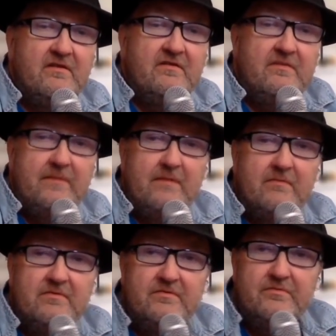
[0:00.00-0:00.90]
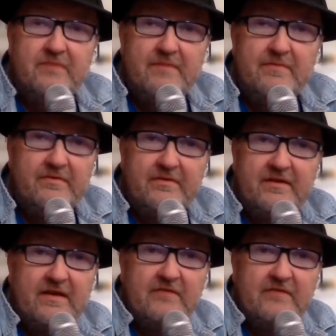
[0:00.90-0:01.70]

to be able to rebuild the country.